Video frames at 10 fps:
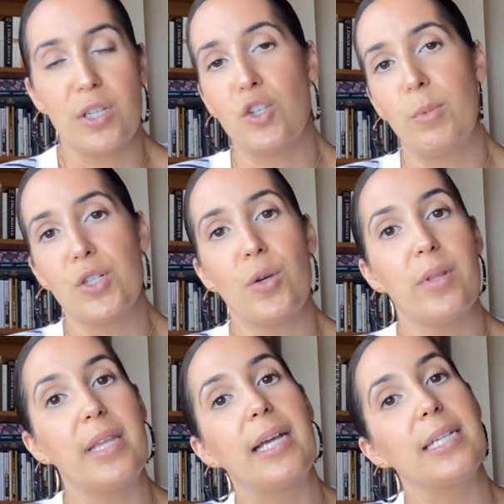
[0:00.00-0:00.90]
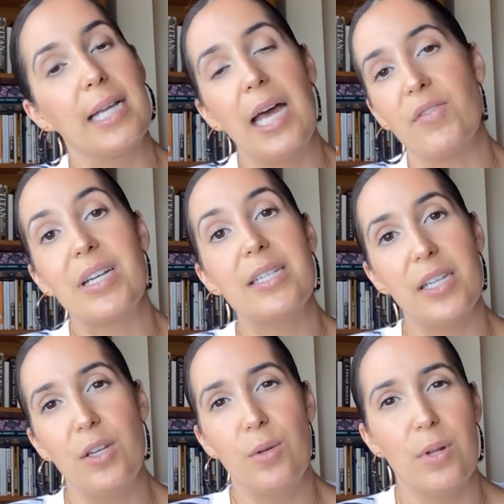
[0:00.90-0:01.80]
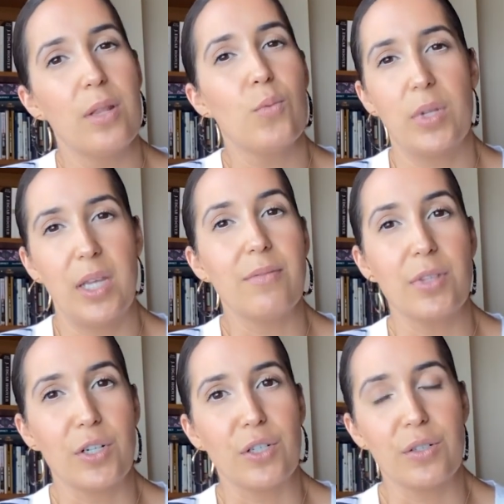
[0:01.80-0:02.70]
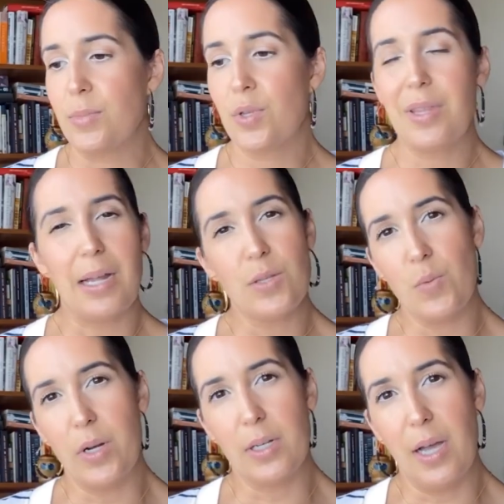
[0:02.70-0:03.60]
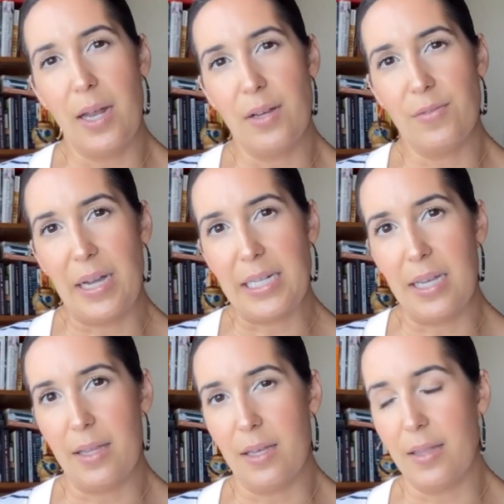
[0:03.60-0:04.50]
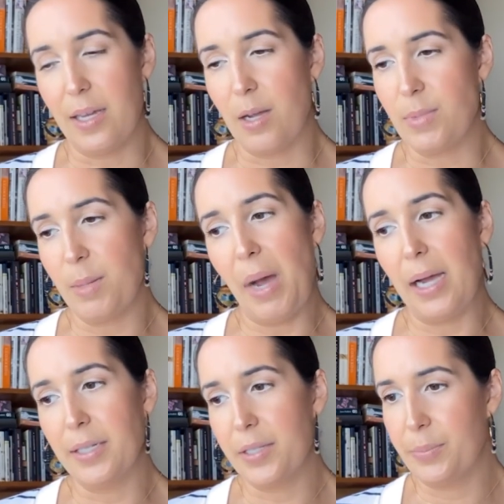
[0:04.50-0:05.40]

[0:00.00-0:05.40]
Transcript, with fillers: so much so that they can kind of continue and what they've learned. So that's one kind of idea that comes to mind.